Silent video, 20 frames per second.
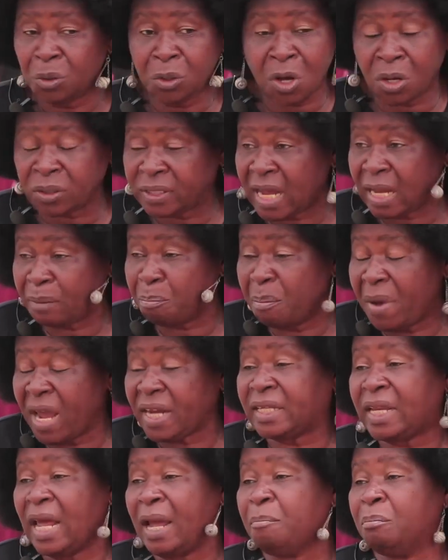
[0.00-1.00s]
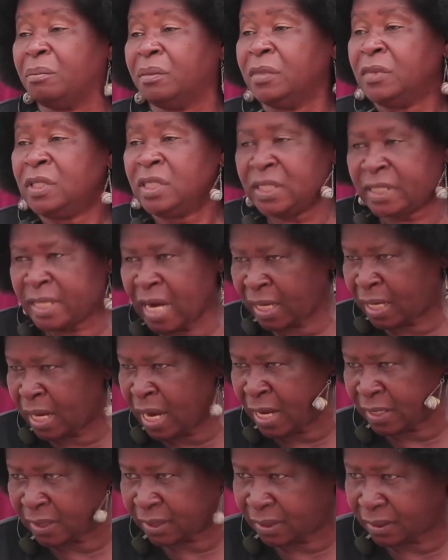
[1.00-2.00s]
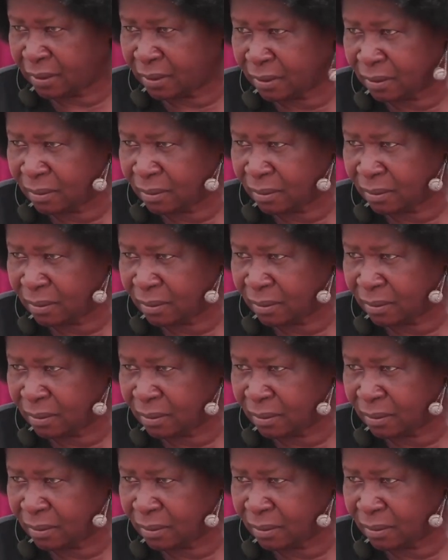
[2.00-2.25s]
does that make them stateless